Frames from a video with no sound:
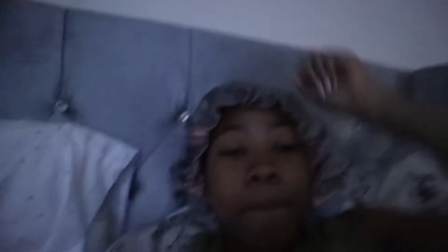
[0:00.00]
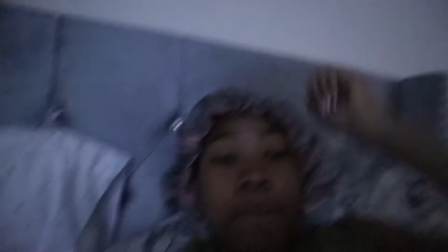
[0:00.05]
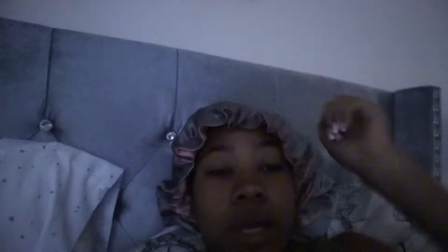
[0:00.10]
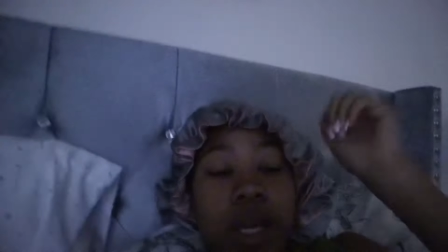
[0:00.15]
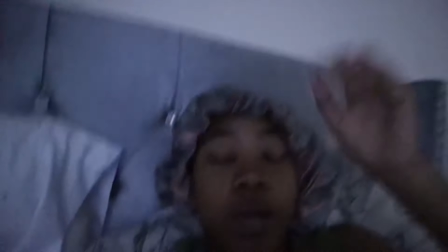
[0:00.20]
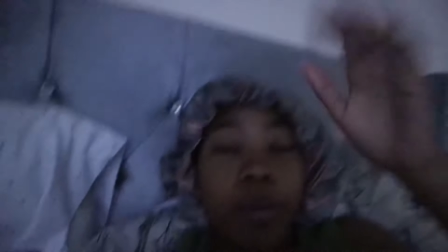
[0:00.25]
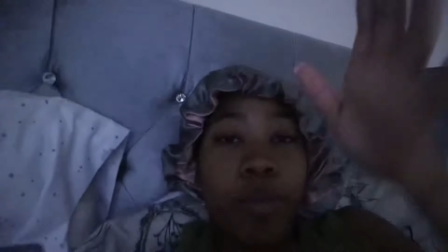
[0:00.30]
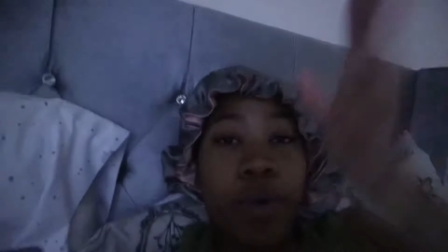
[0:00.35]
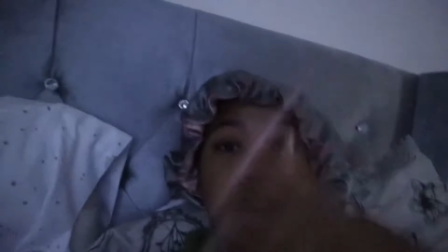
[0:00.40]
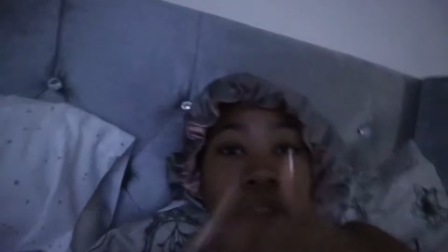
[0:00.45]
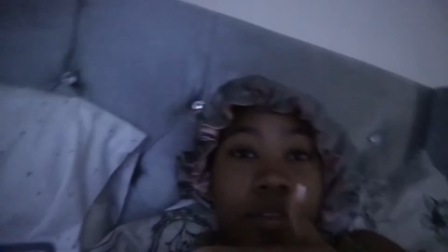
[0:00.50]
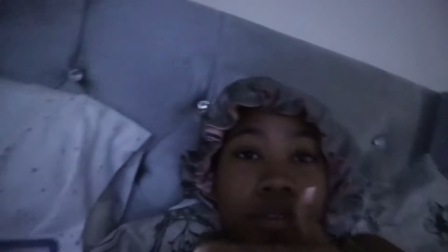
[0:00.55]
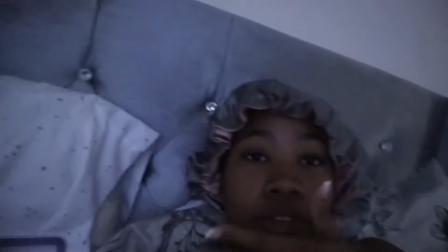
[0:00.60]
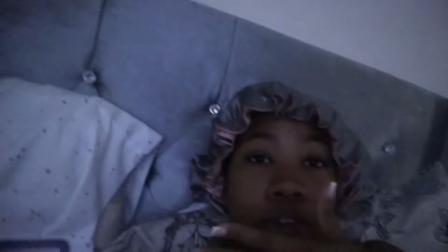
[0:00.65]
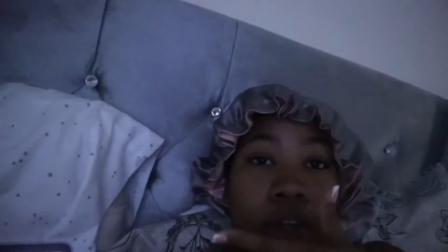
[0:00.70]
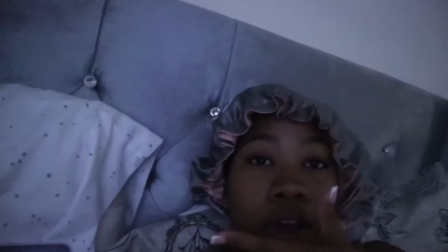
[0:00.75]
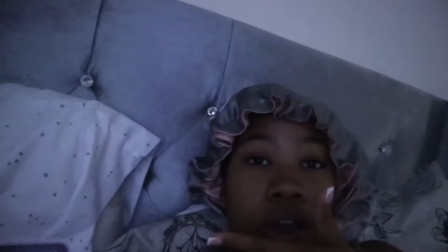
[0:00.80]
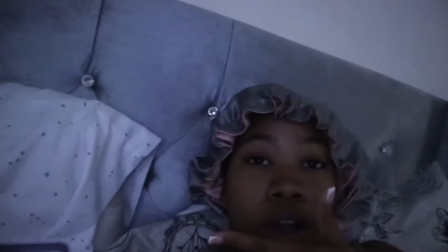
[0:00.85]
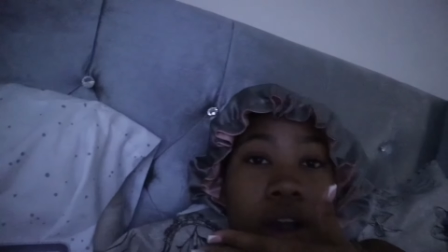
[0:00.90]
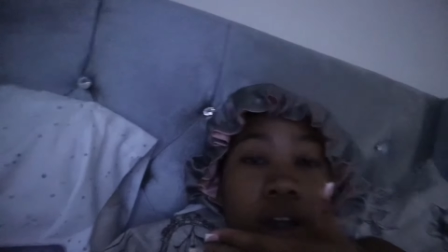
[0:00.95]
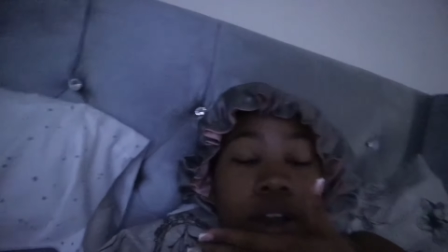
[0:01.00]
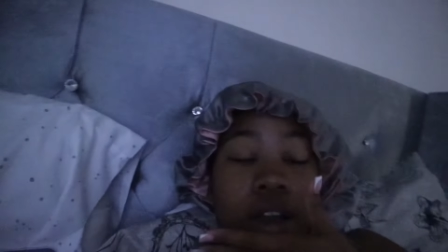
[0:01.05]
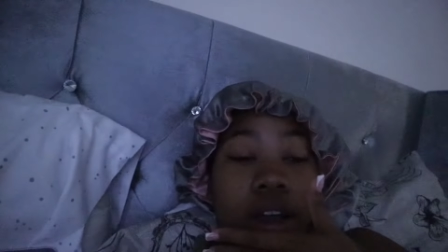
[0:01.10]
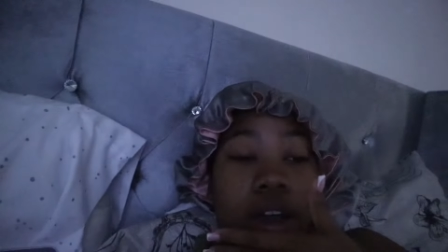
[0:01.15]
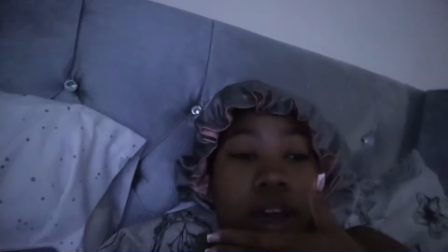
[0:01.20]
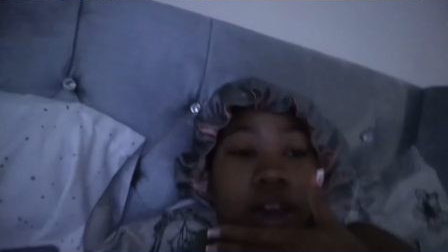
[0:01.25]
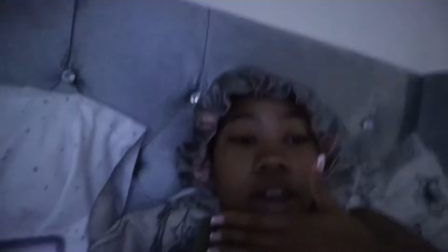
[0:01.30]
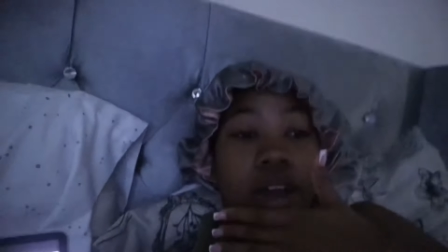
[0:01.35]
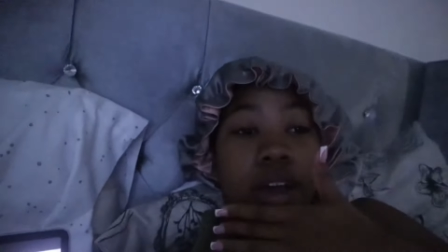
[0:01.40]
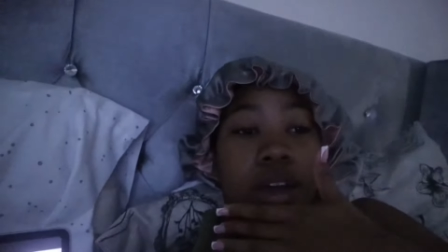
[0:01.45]
but good morning vlog
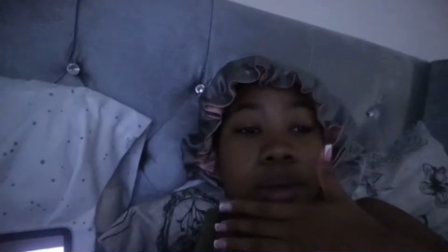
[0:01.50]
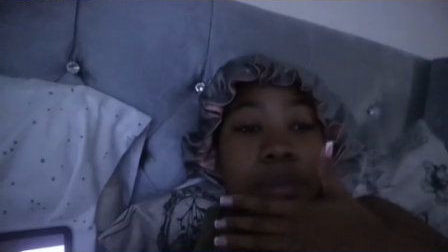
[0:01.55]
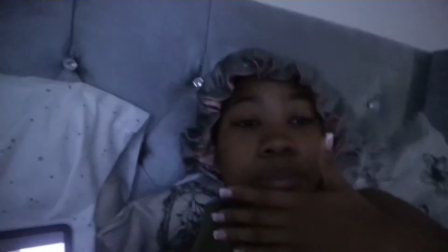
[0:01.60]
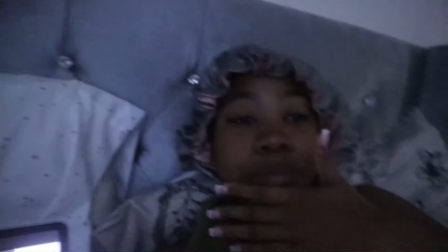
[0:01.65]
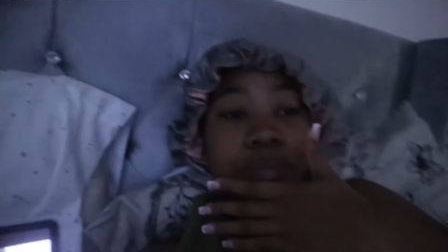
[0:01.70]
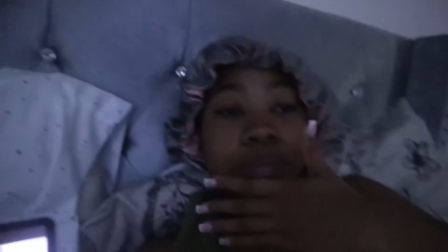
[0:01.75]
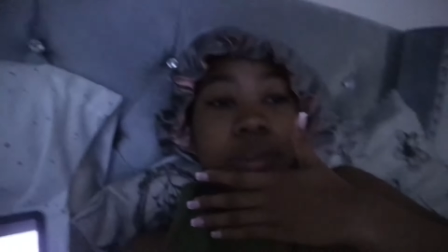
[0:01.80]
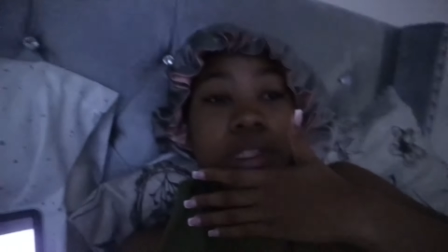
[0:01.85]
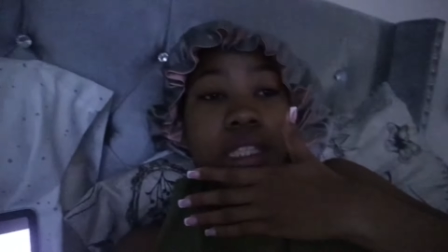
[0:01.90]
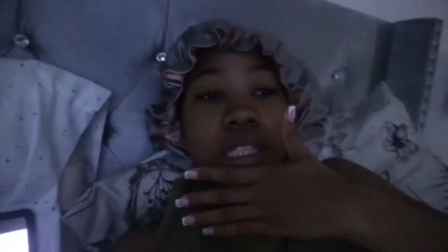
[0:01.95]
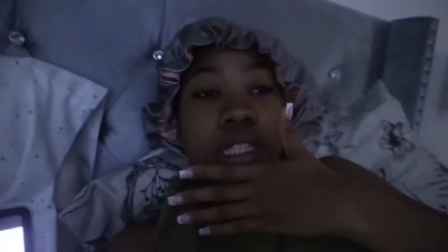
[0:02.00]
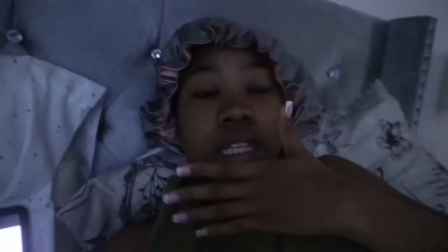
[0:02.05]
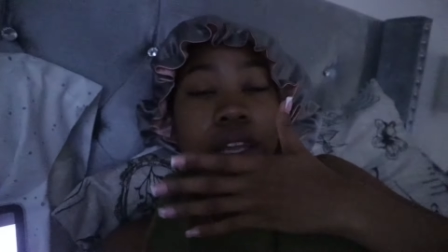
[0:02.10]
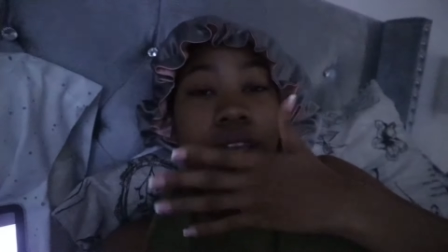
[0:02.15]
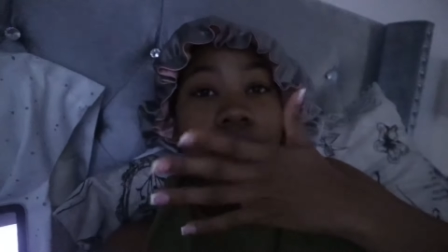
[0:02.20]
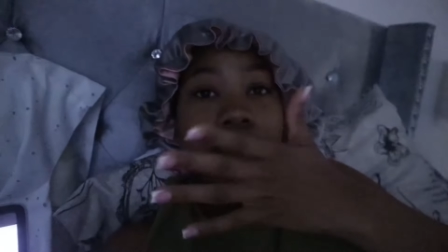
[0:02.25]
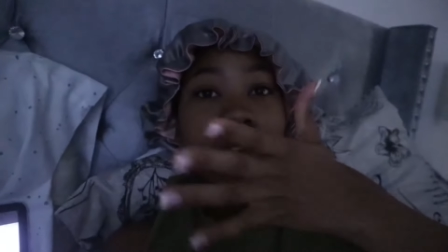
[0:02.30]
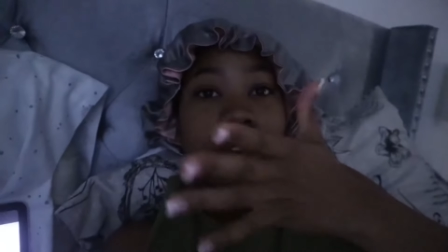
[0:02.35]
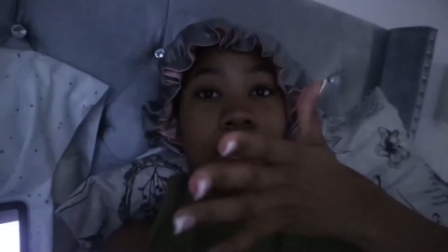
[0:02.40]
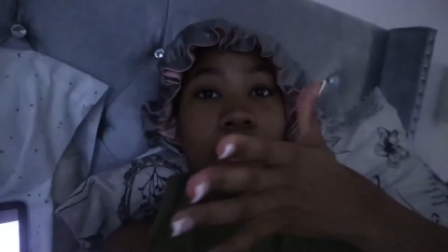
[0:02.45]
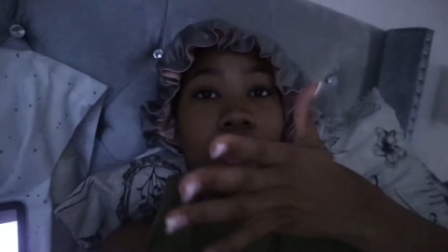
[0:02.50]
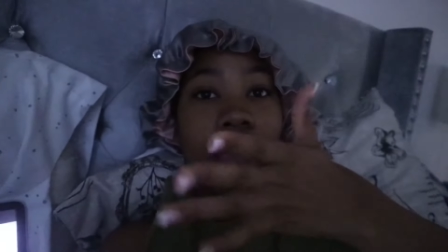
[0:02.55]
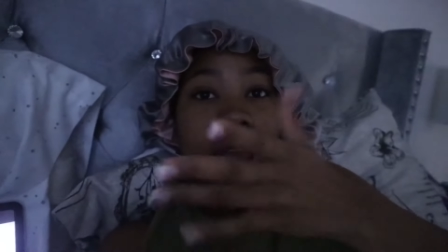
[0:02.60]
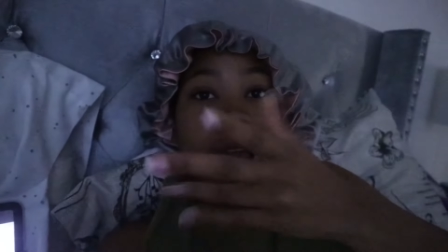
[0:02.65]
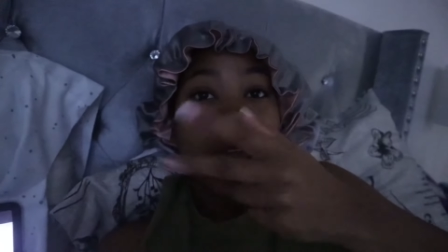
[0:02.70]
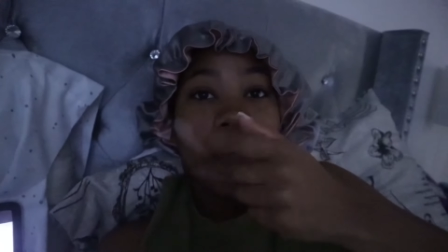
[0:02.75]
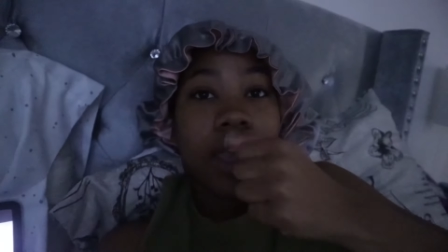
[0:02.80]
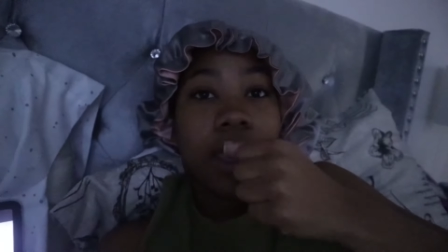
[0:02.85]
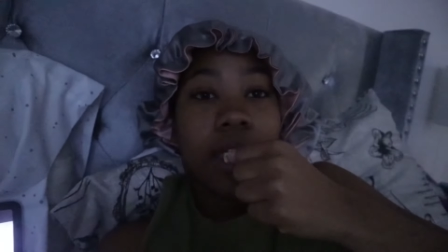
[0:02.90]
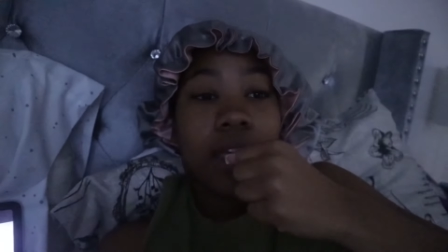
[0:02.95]
um
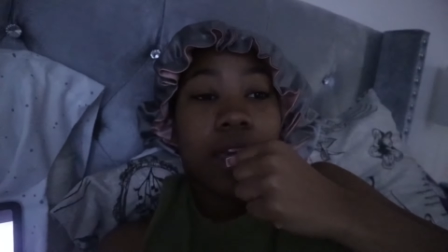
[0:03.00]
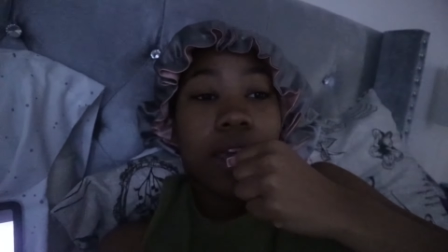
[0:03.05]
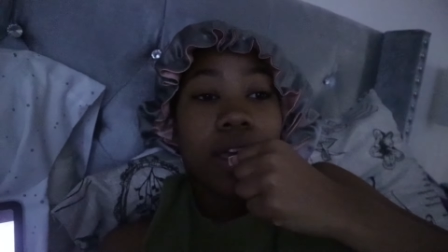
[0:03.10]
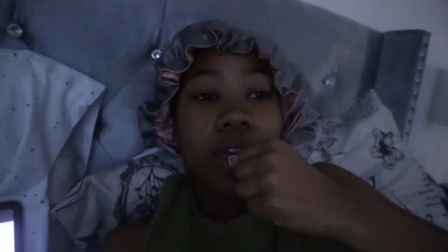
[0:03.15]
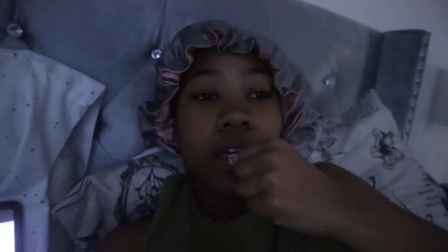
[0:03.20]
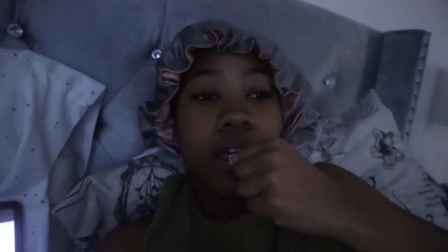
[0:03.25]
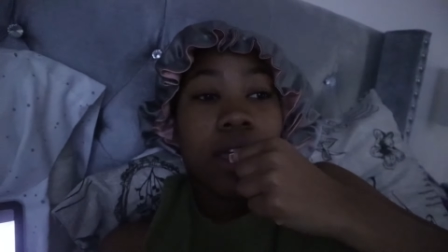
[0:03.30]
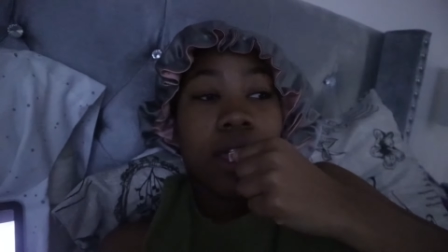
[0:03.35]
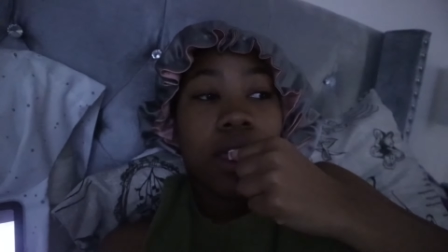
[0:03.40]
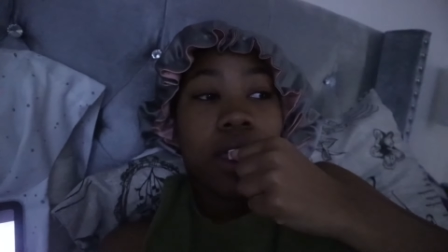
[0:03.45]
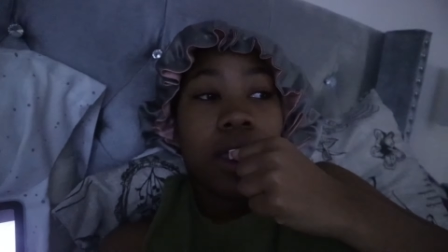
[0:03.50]
today